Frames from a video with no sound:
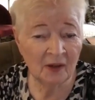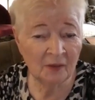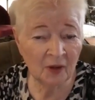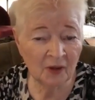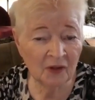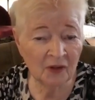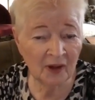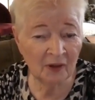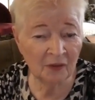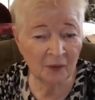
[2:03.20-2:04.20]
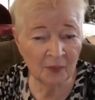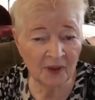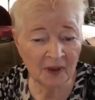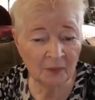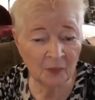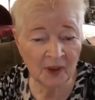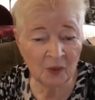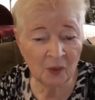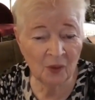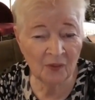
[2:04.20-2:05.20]
of ourselves that we
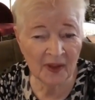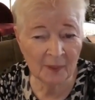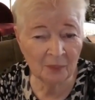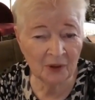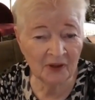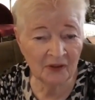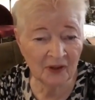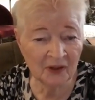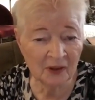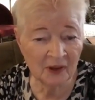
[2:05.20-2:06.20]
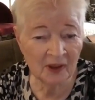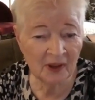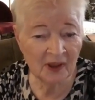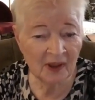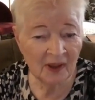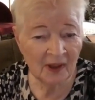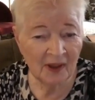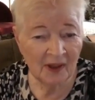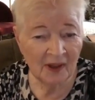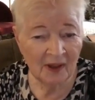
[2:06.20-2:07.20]
call the implicit.
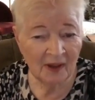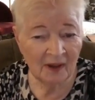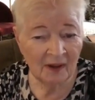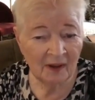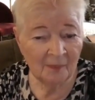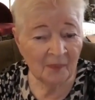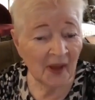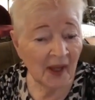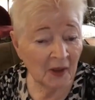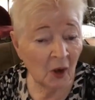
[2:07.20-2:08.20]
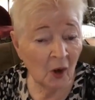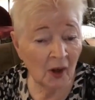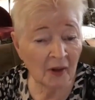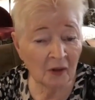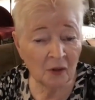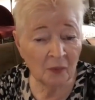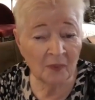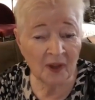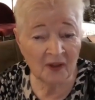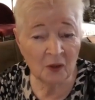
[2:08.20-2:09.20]
And art is
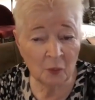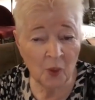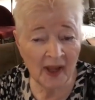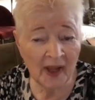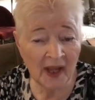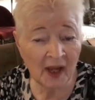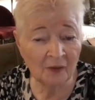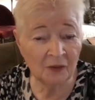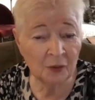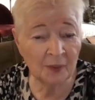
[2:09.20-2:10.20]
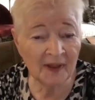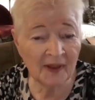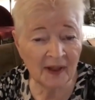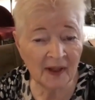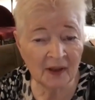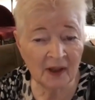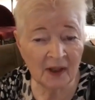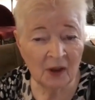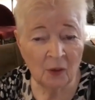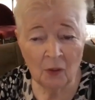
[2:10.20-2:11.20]
a way of doing that.
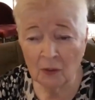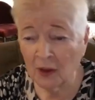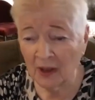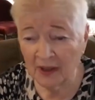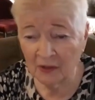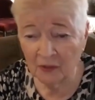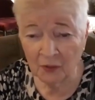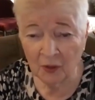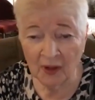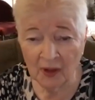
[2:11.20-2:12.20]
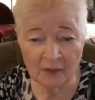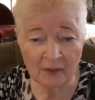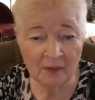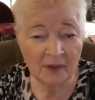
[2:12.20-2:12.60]
All kinds of art,